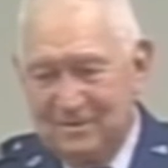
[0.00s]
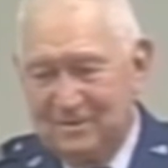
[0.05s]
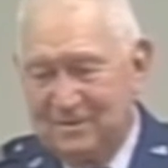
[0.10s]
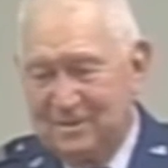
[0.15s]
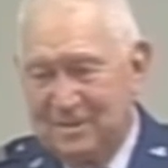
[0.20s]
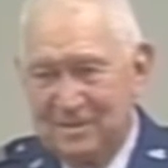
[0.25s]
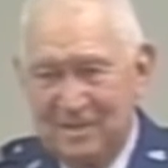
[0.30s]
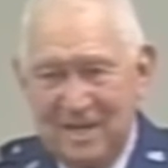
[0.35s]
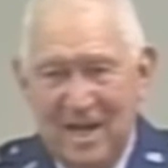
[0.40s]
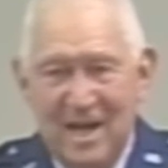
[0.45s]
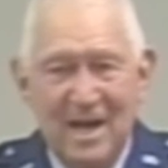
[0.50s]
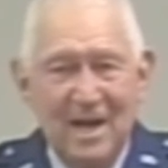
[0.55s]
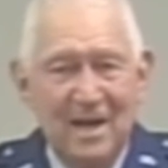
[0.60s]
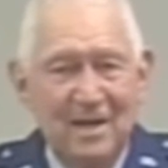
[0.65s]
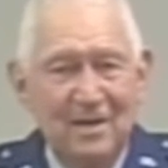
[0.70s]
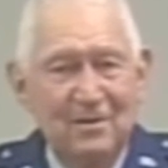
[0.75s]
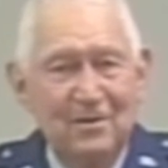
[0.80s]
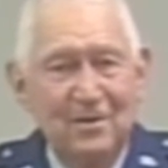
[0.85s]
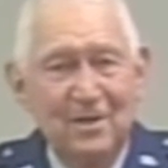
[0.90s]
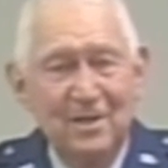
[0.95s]

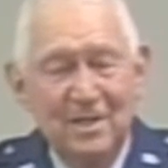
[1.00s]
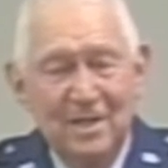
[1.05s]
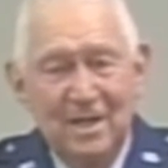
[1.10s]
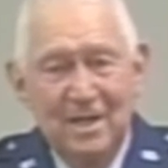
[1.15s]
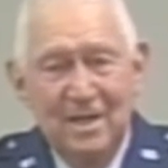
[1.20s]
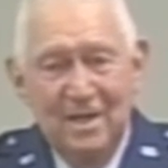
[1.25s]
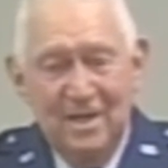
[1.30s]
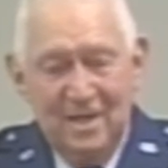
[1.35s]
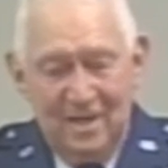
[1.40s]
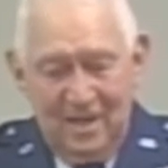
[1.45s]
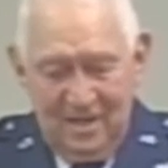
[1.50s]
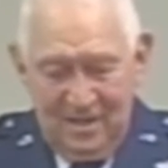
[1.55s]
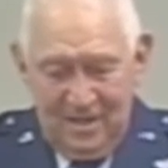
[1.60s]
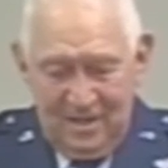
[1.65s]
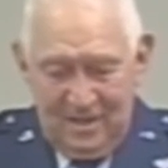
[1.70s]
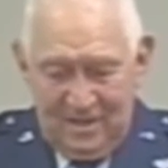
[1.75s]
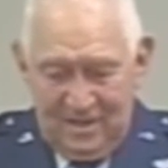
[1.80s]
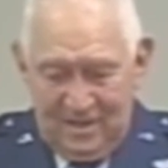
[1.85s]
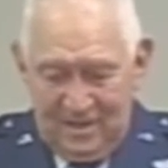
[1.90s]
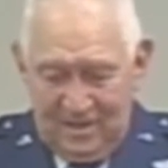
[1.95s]
design on it.
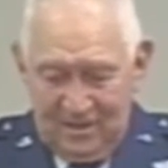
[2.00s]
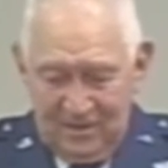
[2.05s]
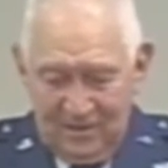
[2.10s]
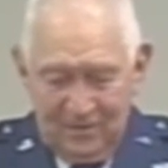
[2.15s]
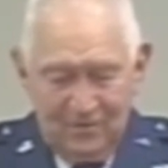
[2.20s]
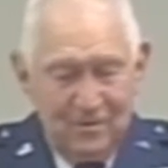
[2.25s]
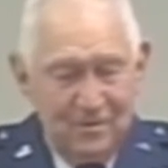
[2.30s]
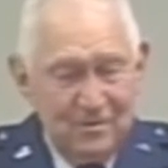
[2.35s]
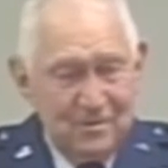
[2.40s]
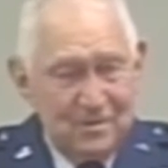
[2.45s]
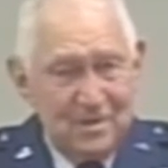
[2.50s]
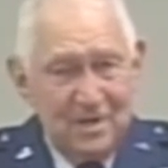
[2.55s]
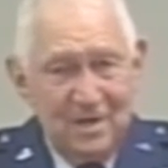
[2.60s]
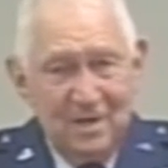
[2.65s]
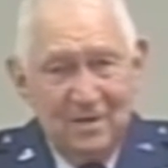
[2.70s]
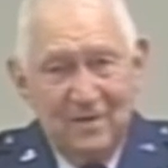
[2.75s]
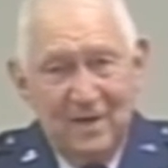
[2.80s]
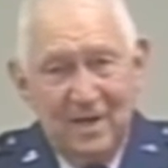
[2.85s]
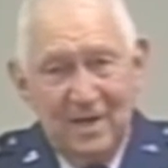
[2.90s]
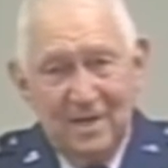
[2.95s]
And the crew
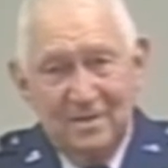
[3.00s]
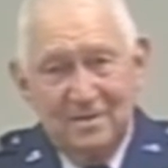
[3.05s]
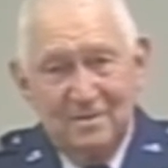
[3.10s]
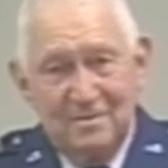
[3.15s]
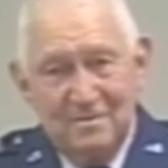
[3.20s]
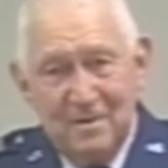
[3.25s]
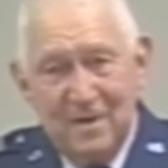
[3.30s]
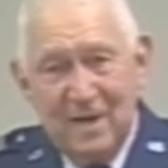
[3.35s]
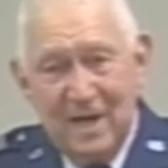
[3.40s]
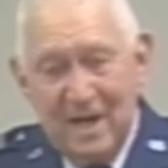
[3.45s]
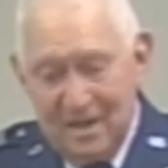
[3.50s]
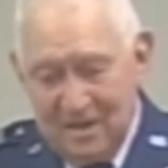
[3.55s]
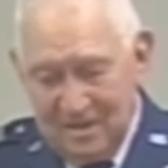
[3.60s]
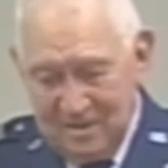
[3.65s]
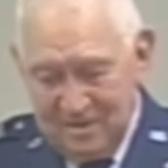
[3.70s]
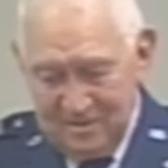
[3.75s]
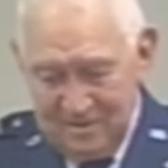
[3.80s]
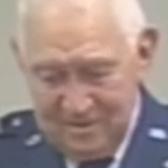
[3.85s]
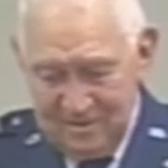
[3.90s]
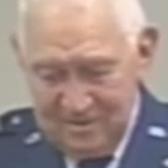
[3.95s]
chief had had
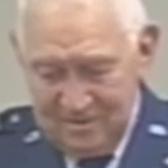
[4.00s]
a,